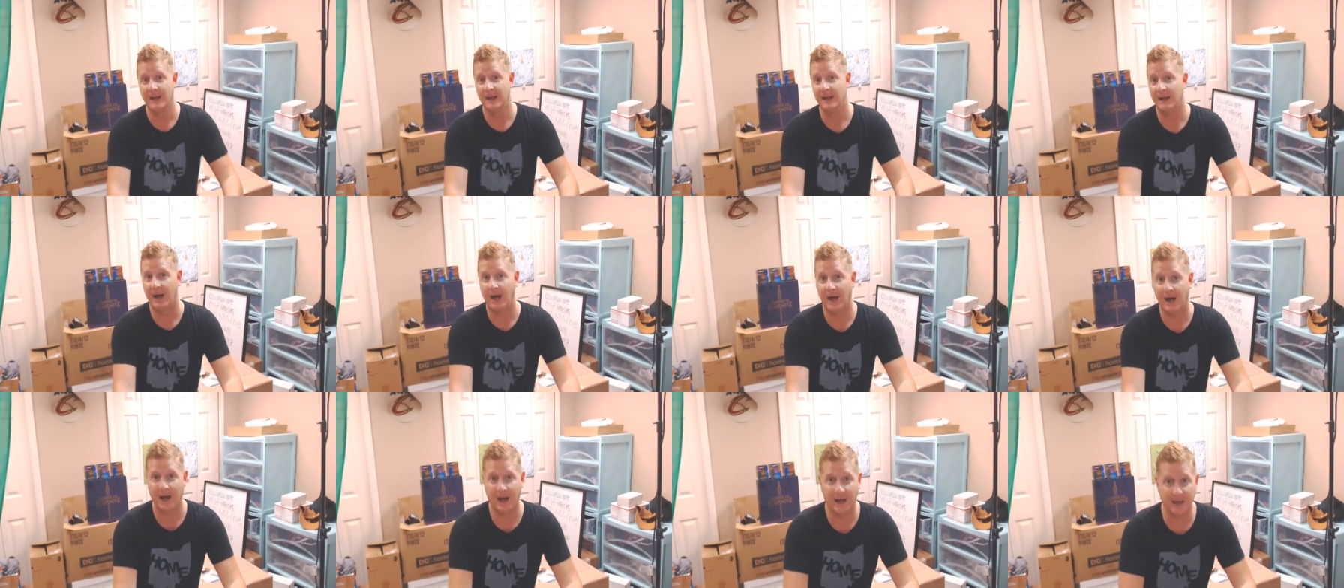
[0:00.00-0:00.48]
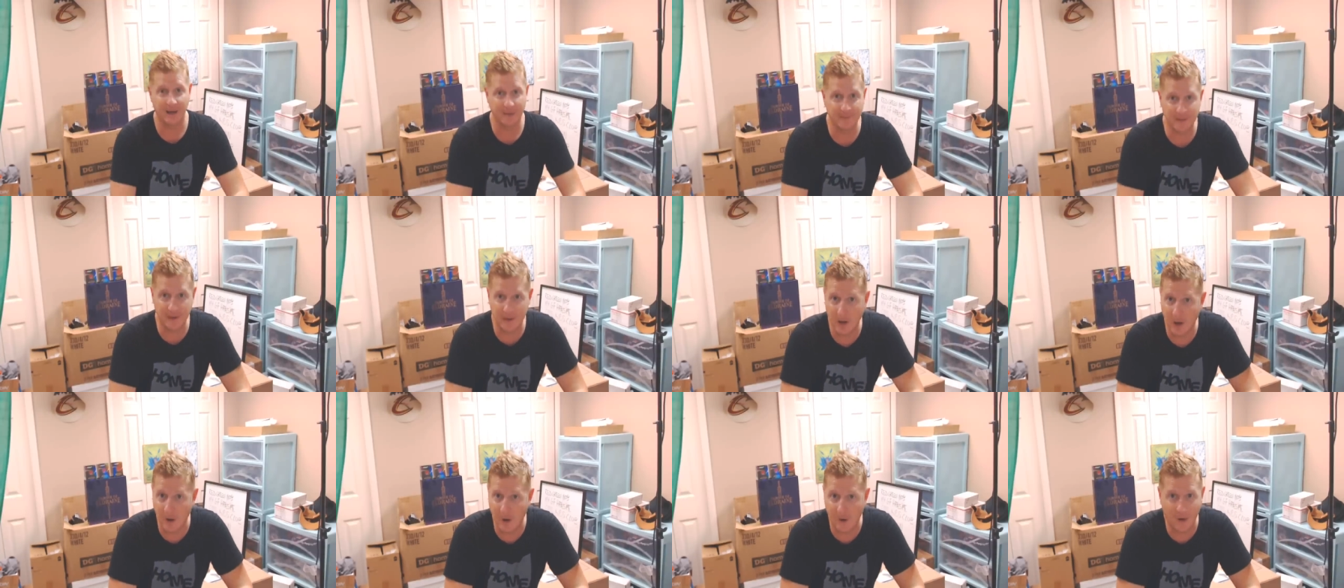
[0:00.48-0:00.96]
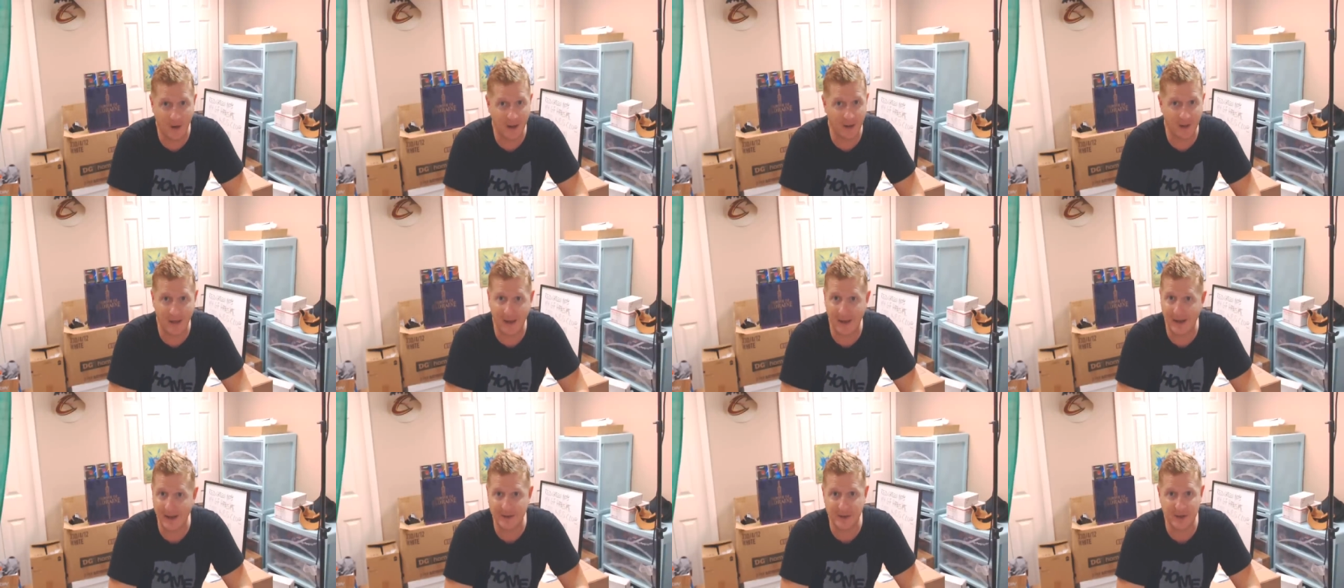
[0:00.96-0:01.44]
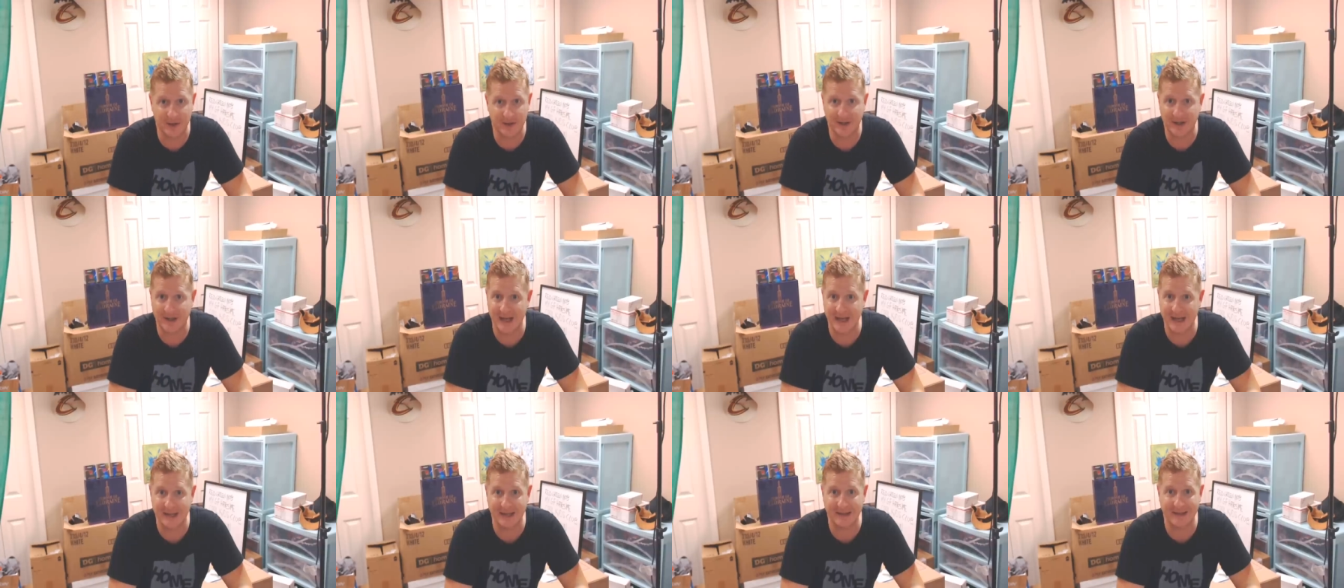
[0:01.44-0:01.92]
uh, you know, and just
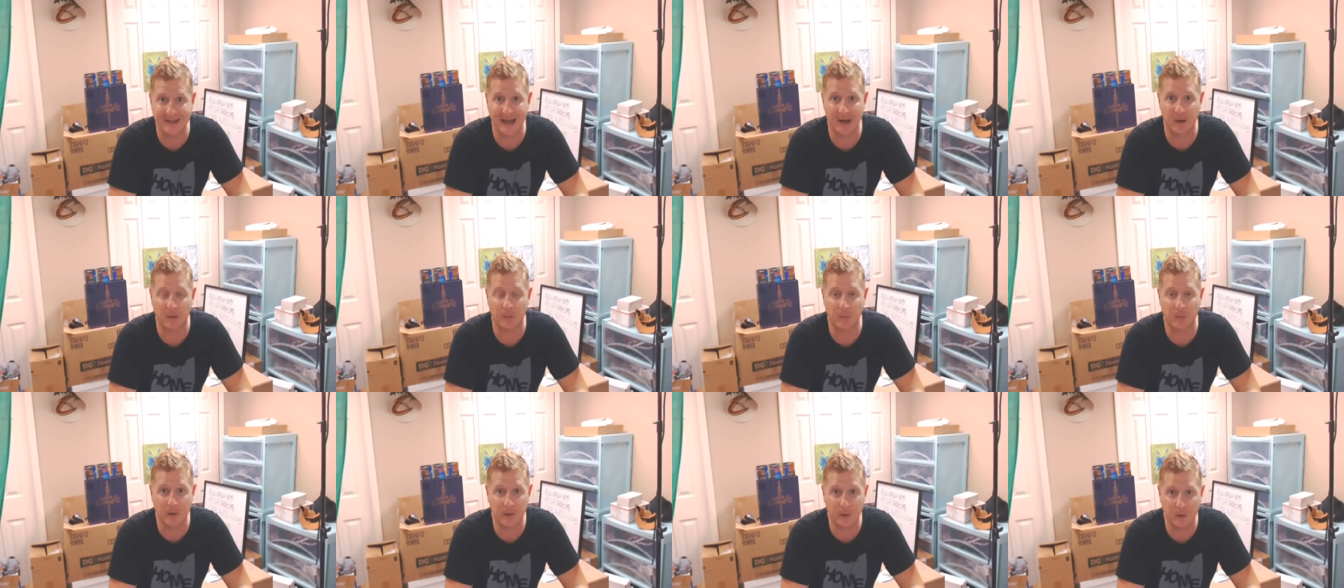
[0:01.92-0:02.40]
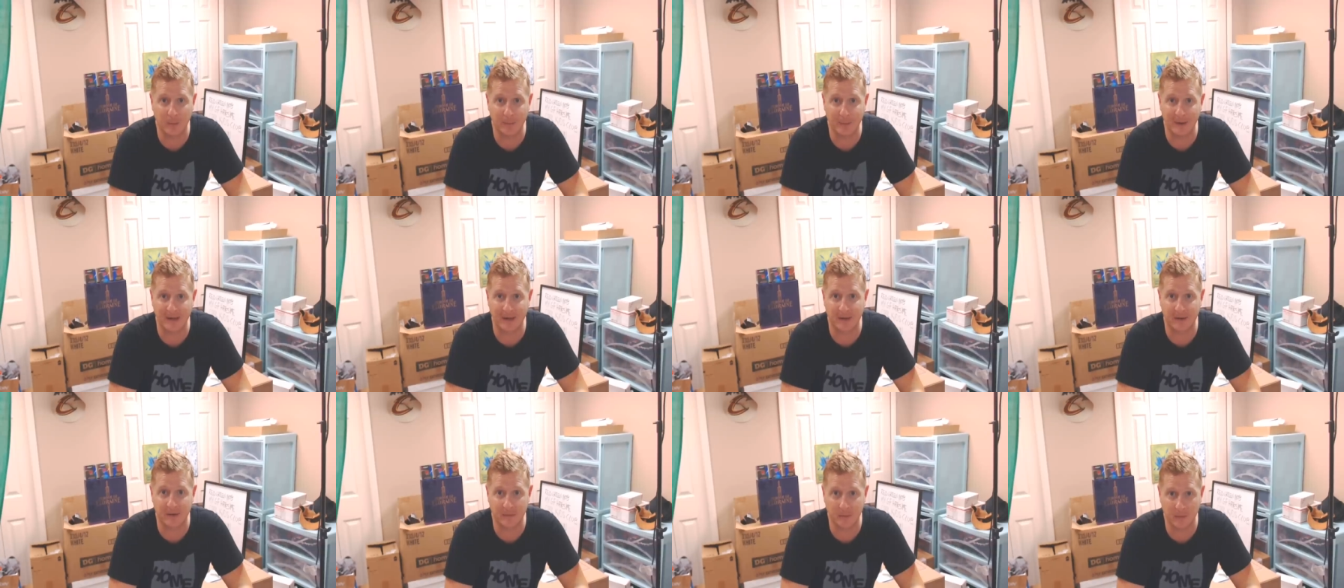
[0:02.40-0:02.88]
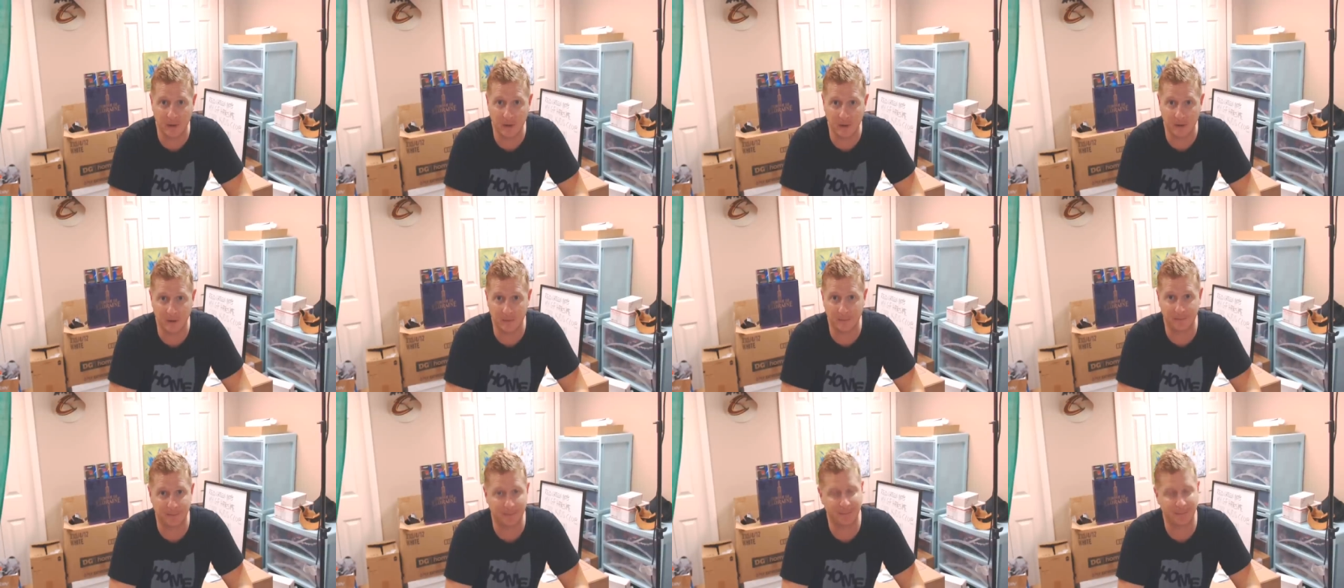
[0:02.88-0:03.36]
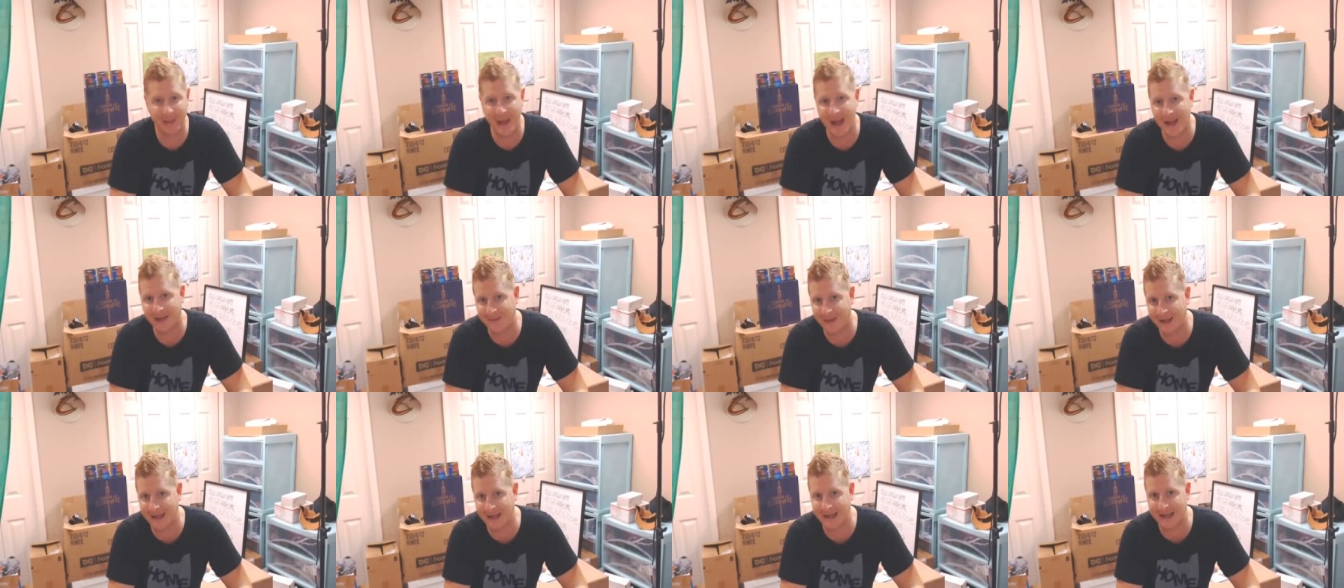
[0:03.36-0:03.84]
getting that real big thrill. Back
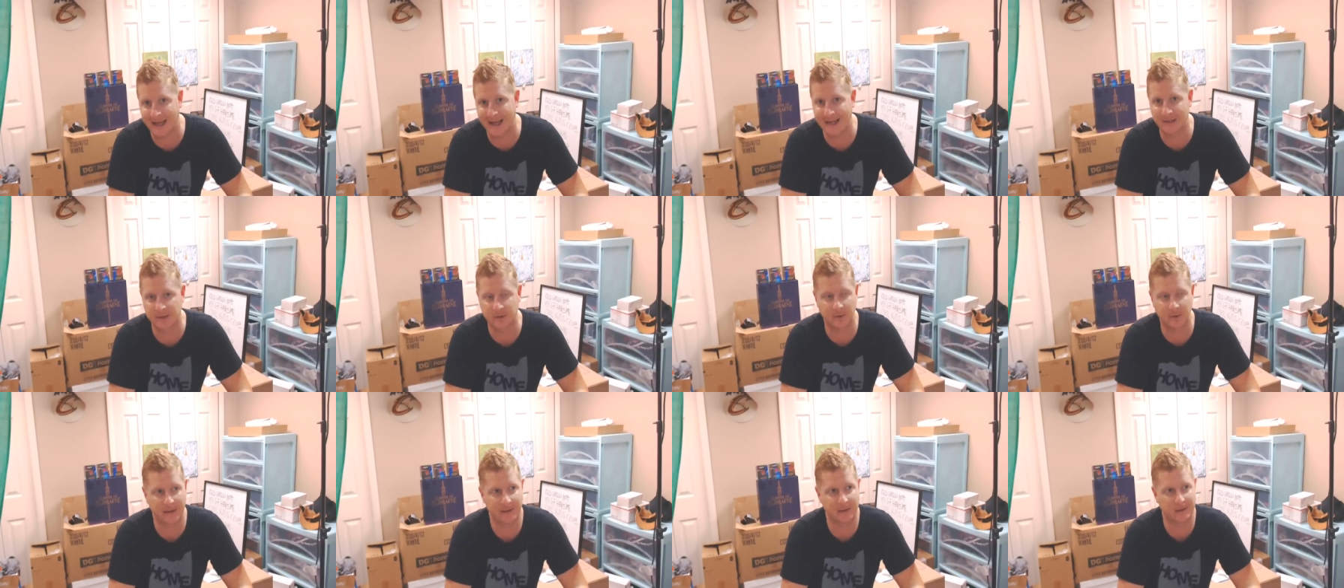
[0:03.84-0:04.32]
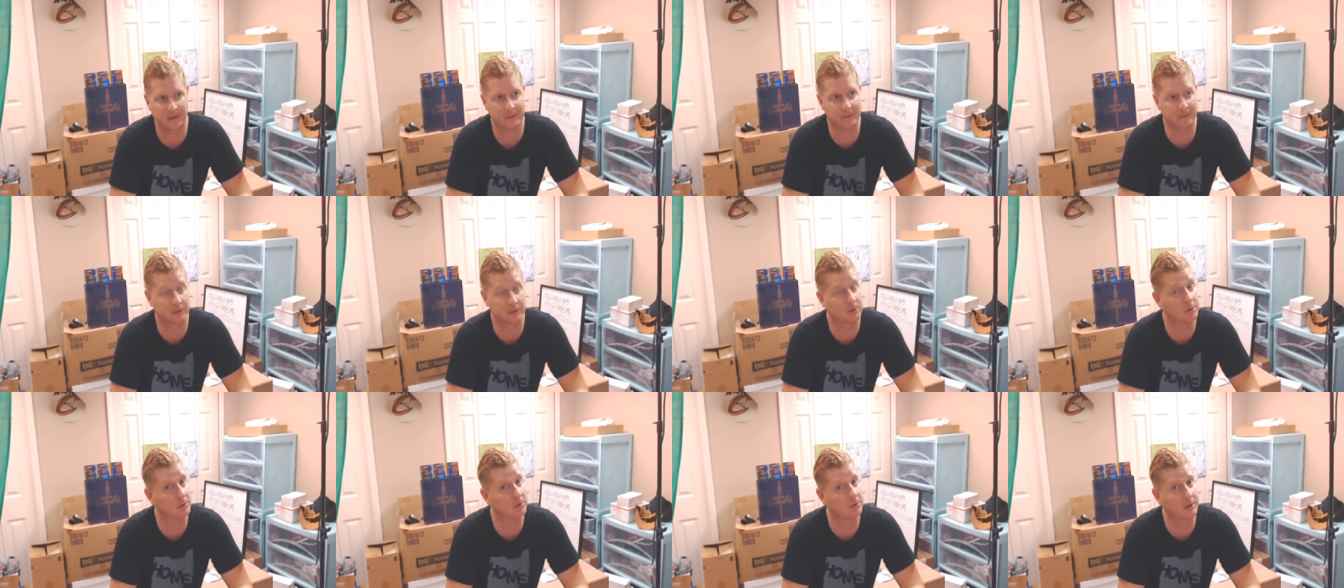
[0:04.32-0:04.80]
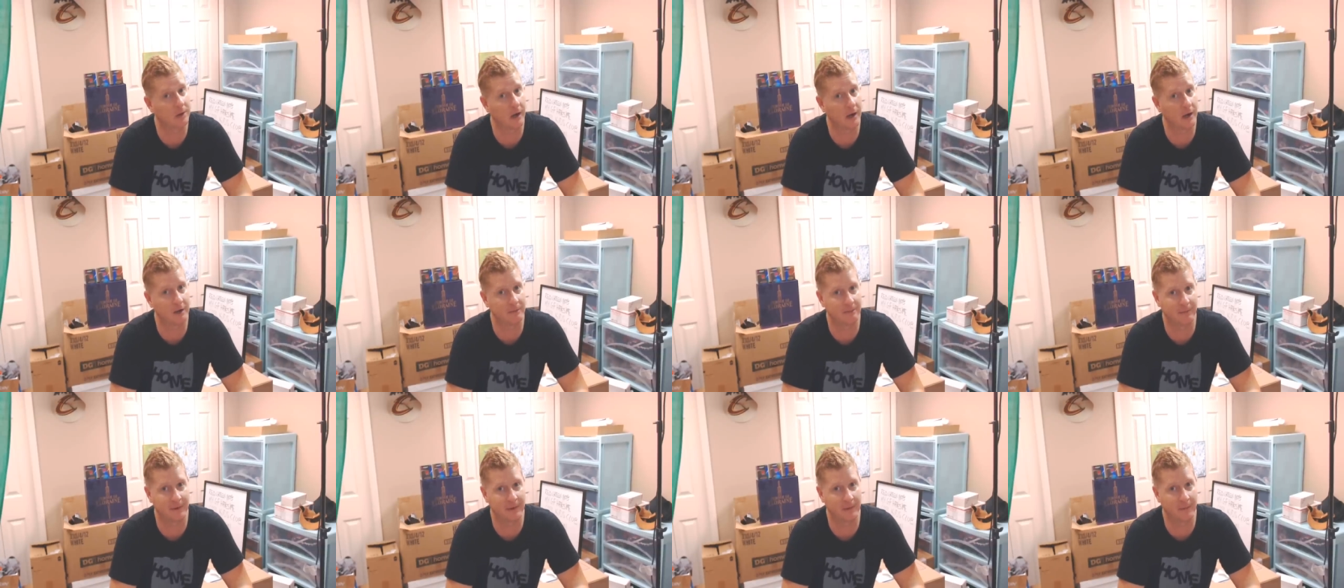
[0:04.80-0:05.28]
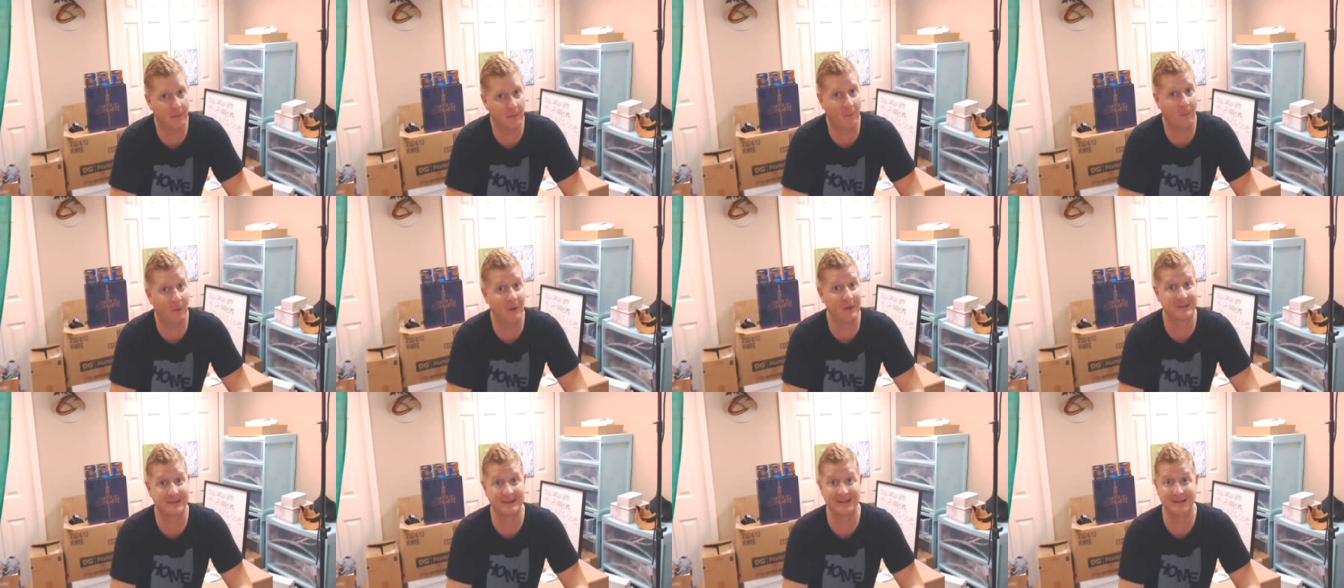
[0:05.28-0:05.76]
then, Gaea's cradle was a cool card, but it
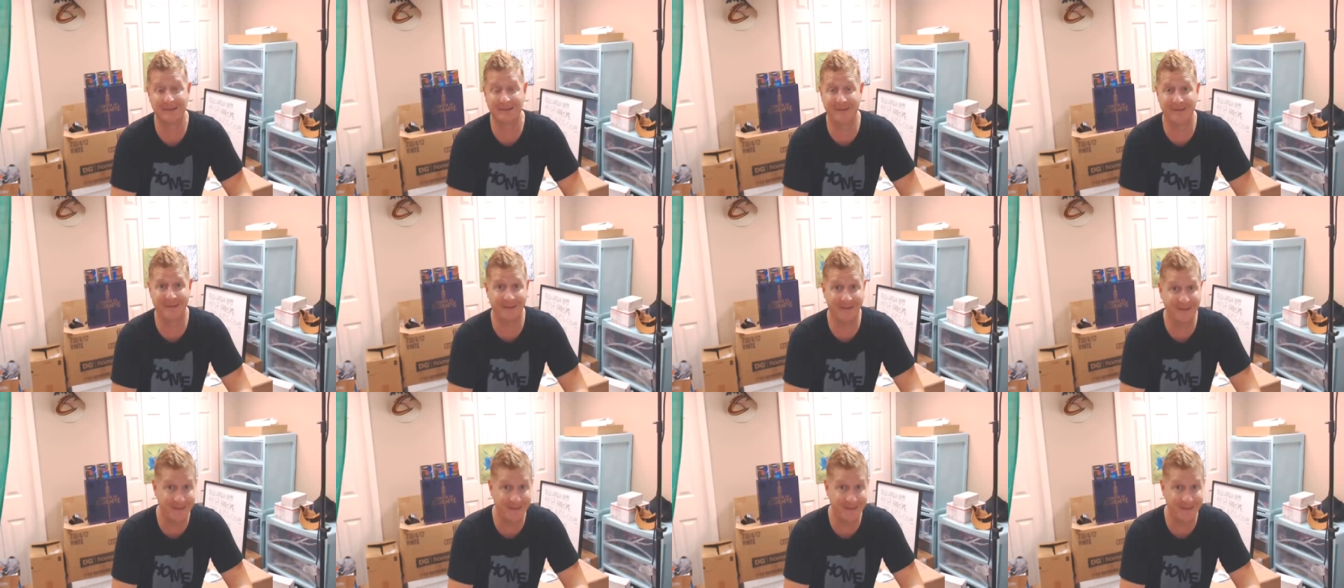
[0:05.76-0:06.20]
wasn't